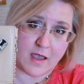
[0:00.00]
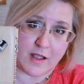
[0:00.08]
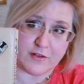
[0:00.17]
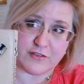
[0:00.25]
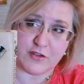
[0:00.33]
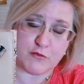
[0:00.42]

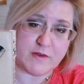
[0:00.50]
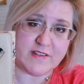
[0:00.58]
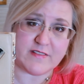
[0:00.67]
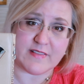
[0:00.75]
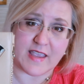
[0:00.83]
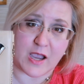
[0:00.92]
until
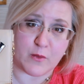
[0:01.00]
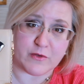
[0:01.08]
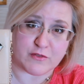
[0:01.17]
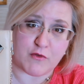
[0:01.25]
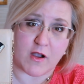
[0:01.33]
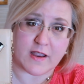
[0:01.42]
recently I
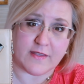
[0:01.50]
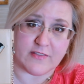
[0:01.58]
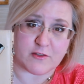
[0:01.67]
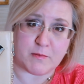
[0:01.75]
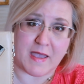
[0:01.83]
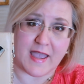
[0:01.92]
was rocking
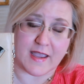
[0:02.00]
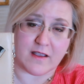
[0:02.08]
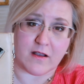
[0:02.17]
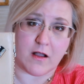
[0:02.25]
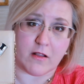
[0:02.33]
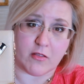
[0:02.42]
this
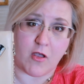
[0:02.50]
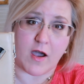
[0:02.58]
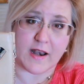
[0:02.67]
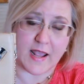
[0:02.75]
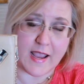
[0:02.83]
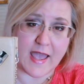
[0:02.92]
bag a
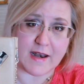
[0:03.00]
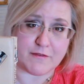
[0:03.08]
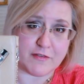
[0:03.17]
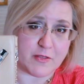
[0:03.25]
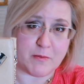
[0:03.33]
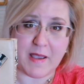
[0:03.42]
lot. I had it
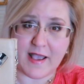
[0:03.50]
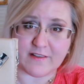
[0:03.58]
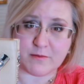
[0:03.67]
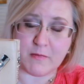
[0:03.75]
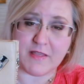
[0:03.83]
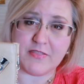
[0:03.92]
for the
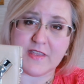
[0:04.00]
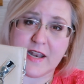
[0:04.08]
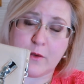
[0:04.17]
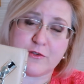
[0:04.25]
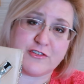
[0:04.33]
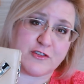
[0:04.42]
past month and
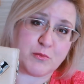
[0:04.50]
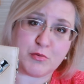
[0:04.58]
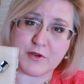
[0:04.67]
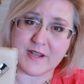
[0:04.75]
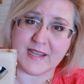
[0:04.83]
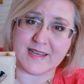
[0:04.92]
I was just
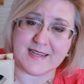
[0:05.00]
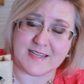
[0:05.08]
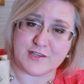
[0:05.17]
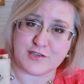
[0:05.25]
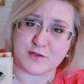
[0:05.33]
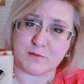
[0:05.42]
putting it
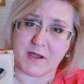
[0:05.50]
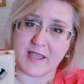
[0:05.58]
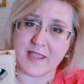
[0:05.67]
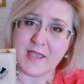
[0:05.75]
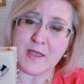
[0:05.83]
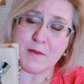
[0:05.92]
into my